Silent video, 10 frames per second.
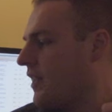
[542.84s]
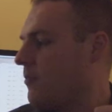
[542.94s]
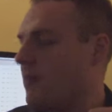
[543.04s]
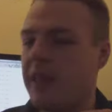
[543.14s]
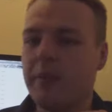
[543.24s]
you
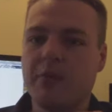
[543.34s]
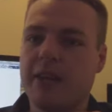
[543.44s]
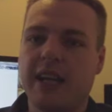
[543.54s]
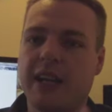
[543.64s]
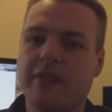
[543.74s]
can make them in
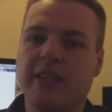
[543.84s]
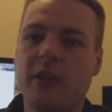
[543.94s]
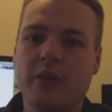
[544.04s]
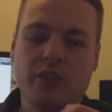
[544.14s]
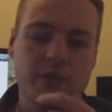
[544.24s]
about half an
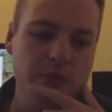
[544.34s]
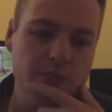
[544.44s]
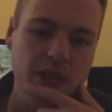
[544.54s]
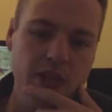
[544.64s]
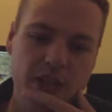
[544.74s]
hour, so
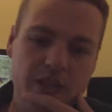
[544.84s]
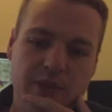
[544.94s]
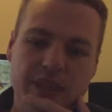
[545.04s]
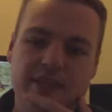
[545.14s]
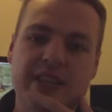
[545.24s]

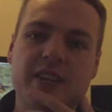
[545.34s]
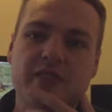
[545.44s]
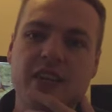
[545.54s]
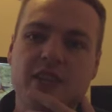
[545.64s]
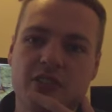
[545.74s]
like 10
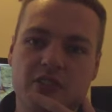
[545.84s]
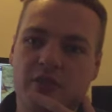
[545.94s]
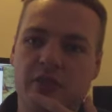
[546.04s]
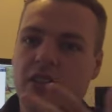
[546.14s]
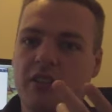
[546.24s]
of each or
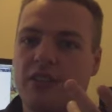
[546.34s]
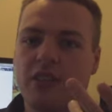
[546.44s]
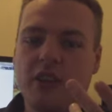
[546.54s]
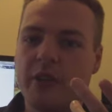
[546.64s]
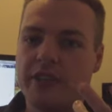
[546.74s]
something.
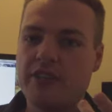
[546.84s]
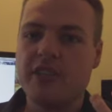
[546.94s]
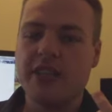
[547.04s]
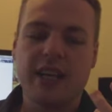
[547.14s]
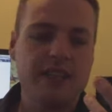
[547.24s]
You know, it's
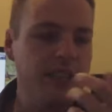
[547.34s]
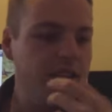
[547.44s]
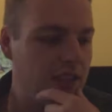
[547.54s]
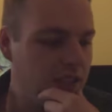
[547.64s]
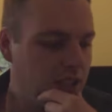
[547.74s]
just an
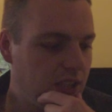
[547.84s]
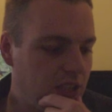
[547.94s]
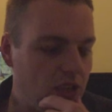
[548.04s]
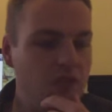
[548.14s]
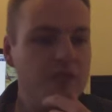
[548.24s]
idea.
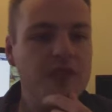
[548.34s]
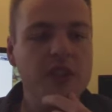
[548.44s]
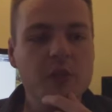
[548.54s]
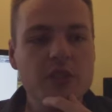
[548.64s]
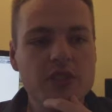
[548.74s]
Another
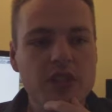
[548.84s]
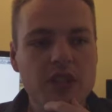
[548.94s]
thing was.